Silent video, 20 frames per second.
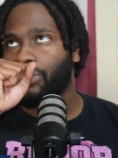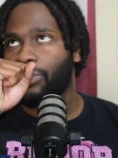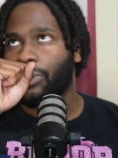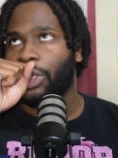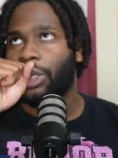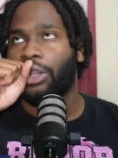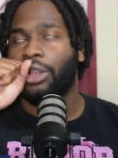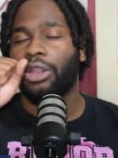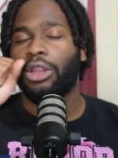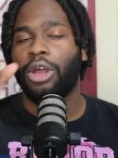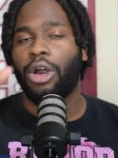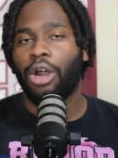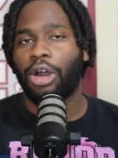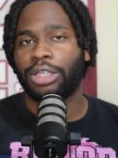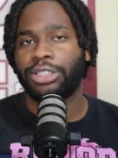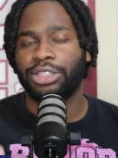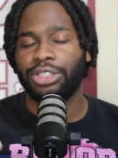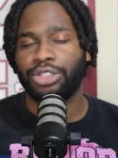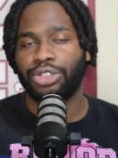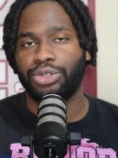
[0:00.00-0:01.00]

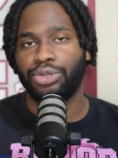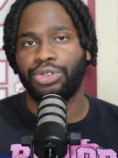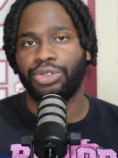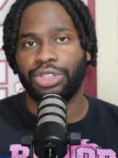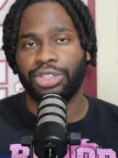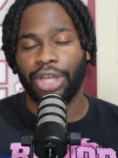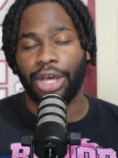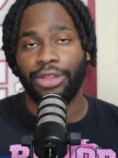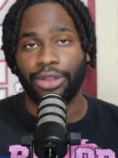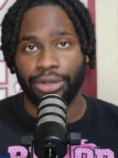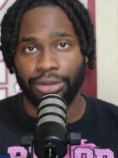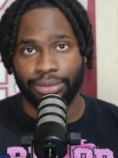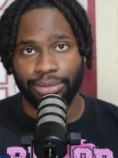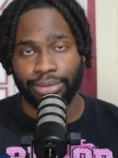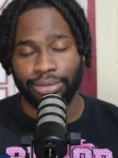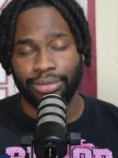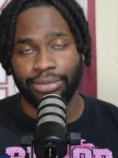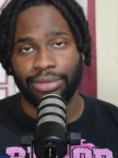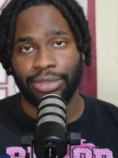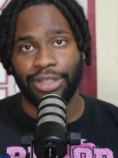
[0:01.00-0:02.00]
lost to Southern.
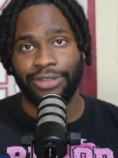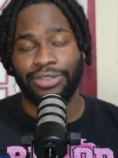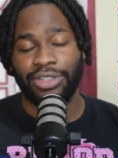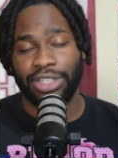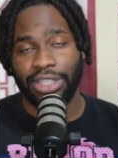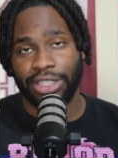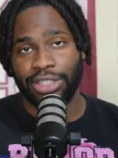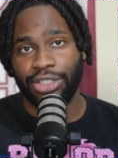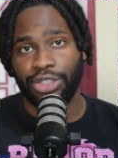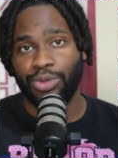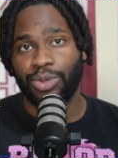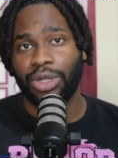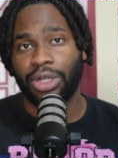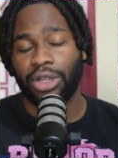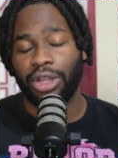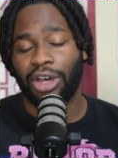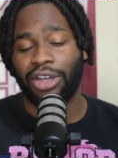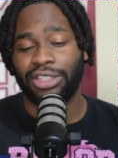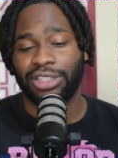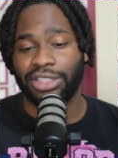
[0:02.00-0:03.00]
If TSU would have
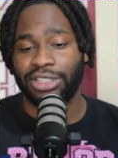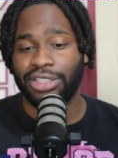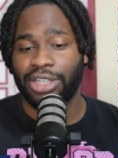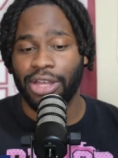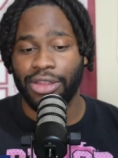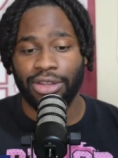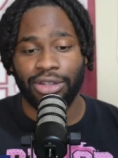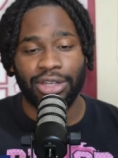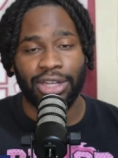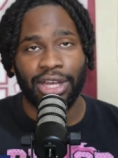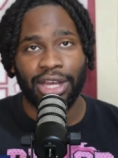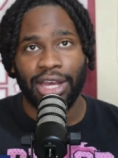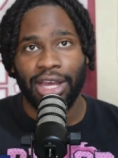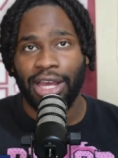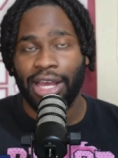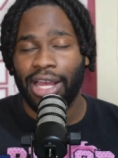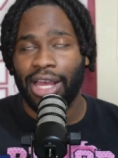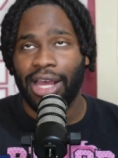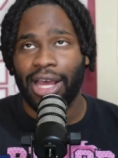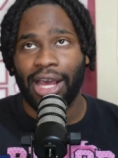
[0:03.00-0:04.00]
lost to Southern,
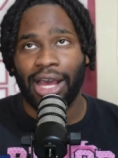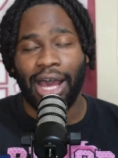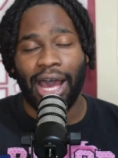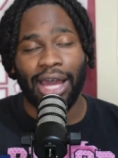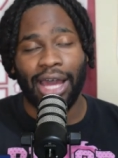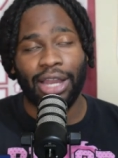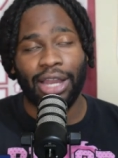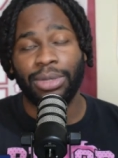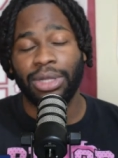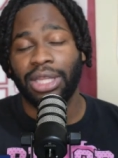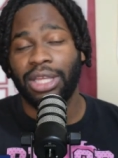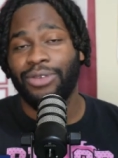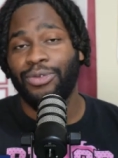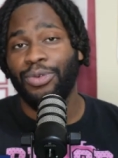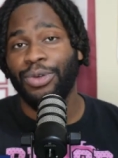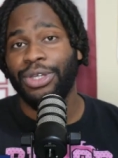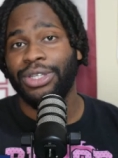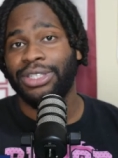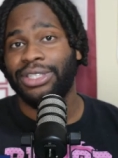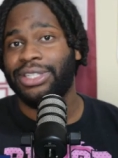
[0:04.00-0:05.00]
I don't believe
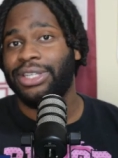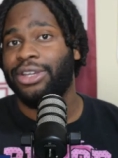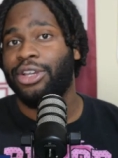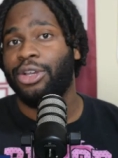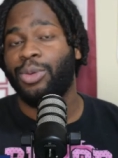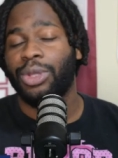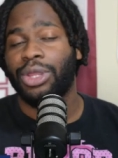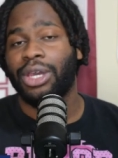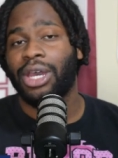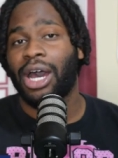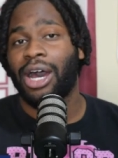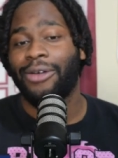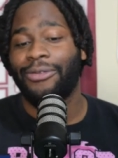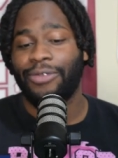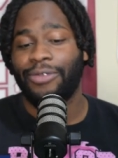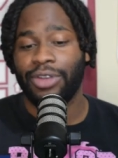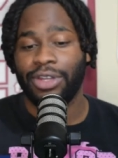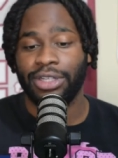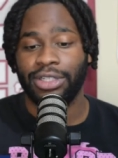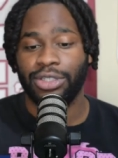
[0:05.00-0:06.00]
we can sit here with
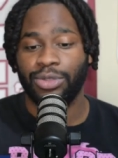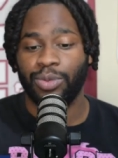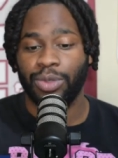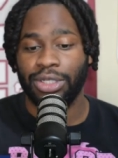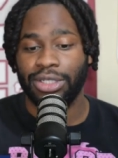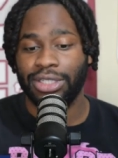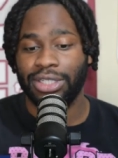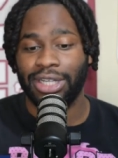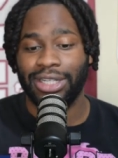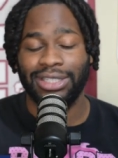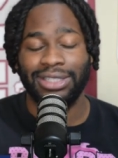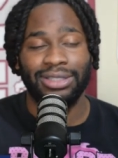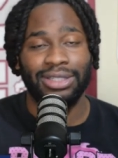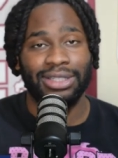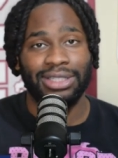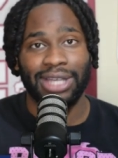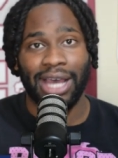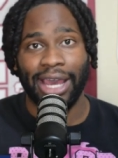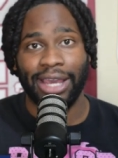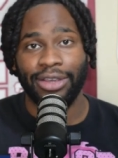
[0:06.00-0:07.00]
confidence when discussing the
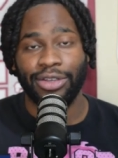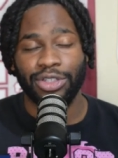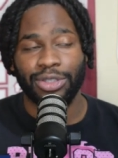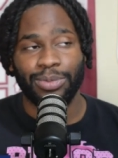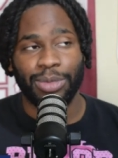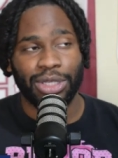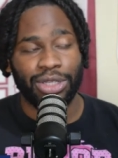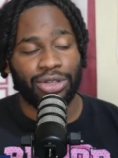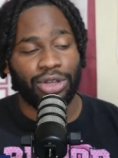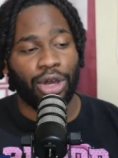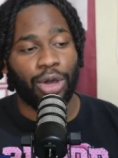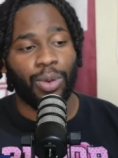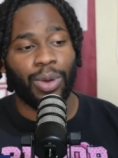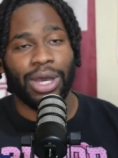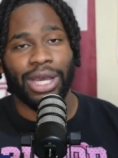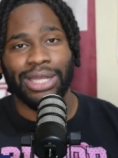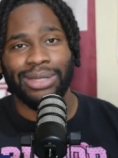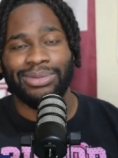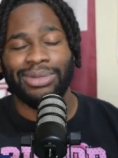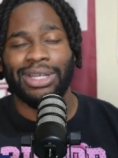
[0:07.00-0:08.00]
Tigers. But you know
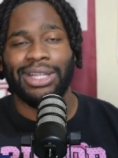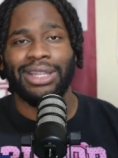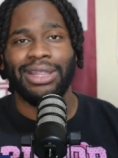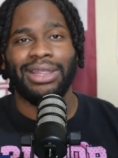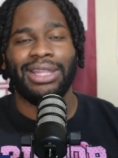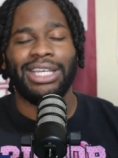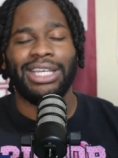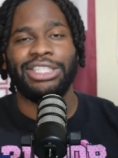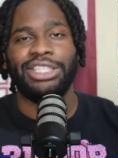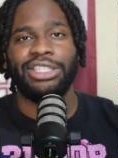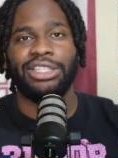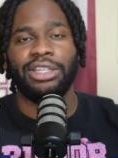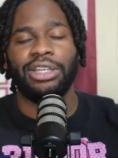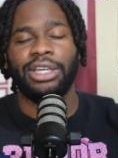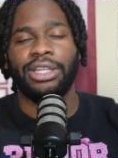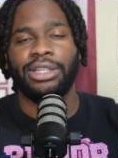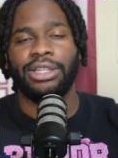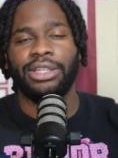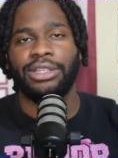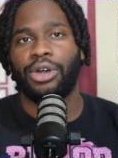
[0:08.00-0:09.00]
what? let's just look
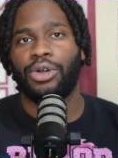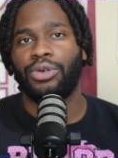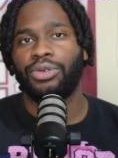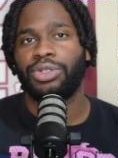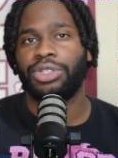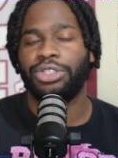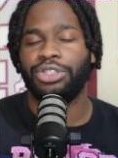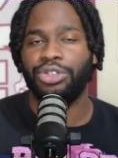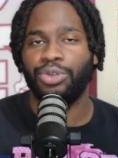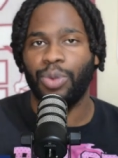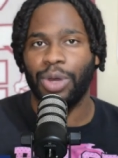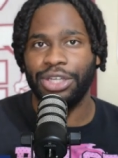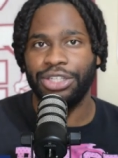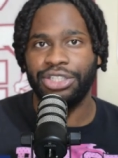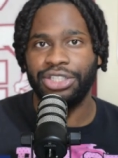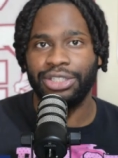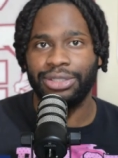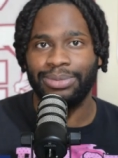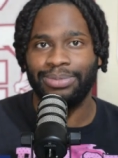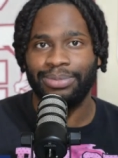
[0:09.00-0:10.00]
at this whole
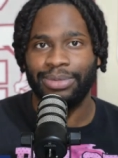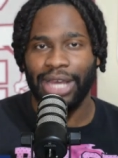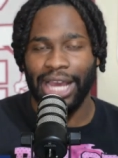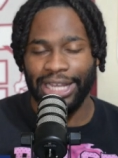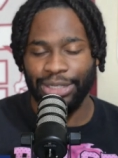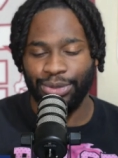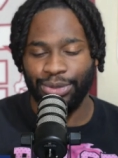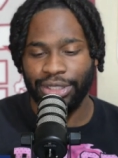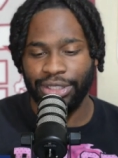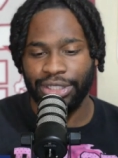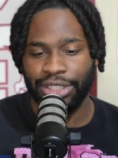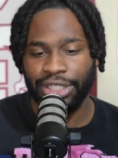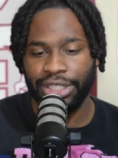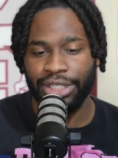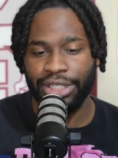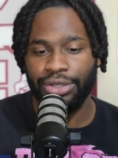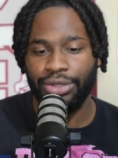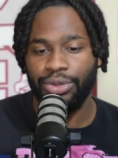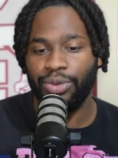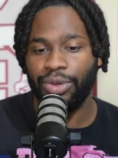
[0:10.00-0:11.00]
situation as we
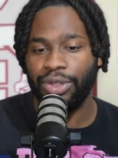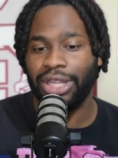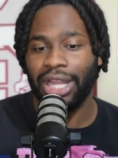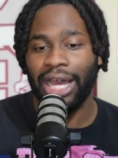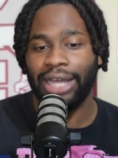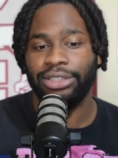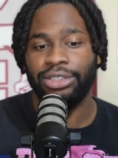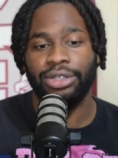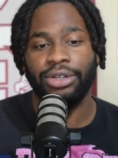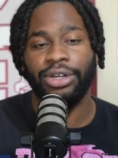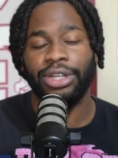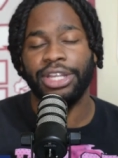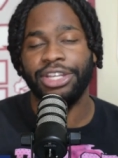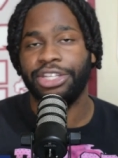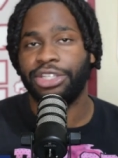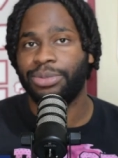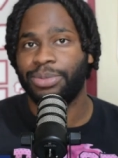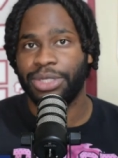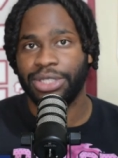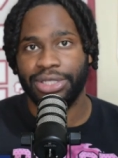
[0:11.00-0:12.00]
continue with Locked On
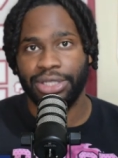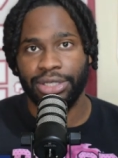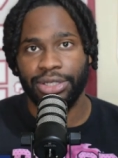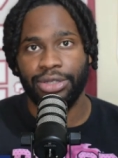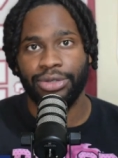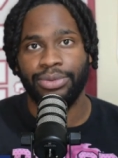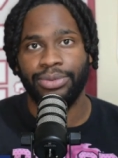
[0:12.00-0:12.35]
HBCU.